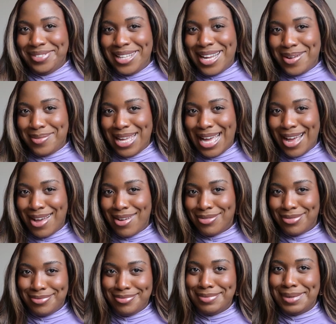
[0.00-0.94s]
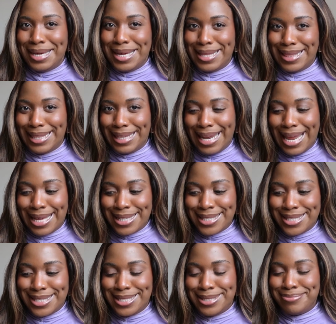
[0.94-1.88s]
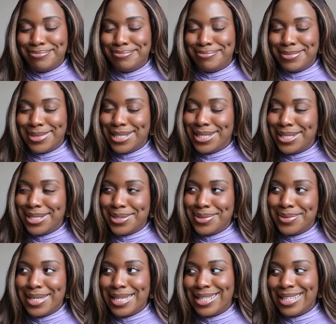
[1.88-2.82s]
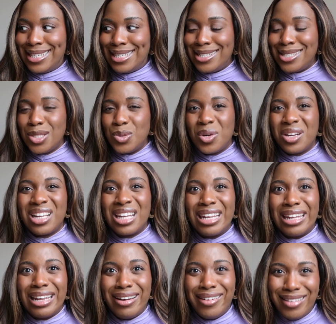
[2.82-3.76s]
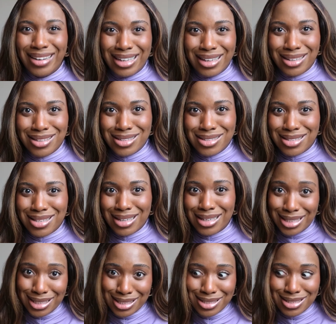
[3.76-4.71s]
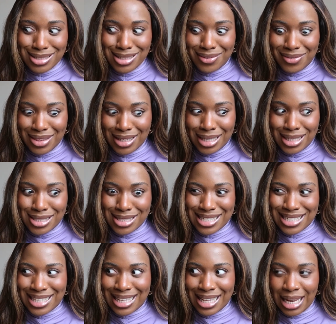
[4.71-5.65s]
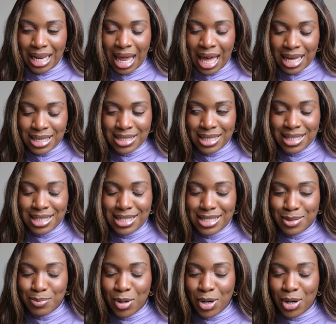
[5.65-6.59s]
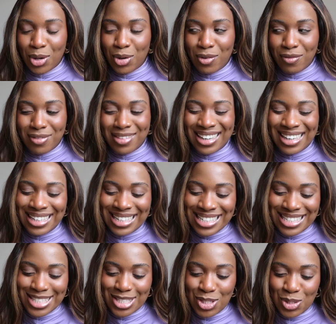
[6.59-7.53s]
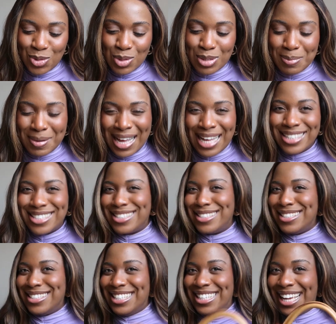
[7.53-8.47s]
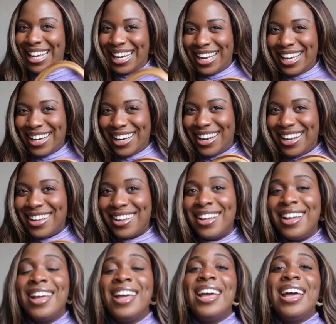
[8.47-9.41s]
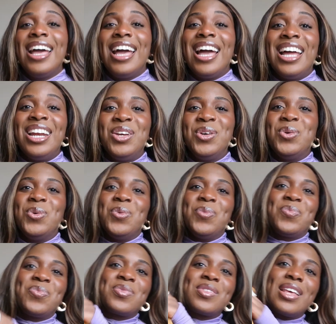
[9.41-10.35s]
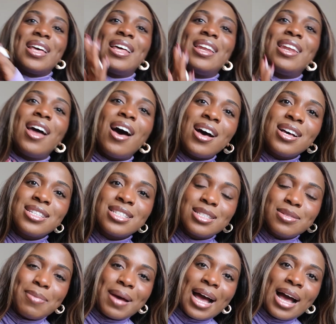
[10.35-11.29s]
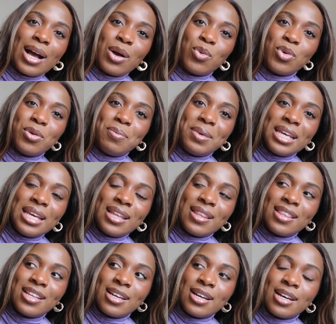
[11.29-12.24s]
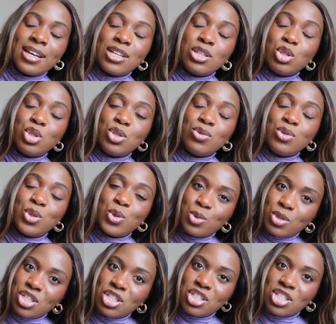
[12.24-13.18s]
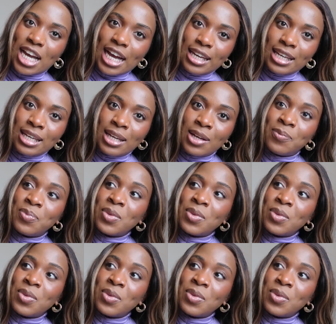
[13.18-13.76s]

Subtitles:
Now we have the last, but no way the least. Well, clearly it is the least, given that it is the last and it is part of the least used bags. Get it? Anywho, last bag would be the Gucci Jackie.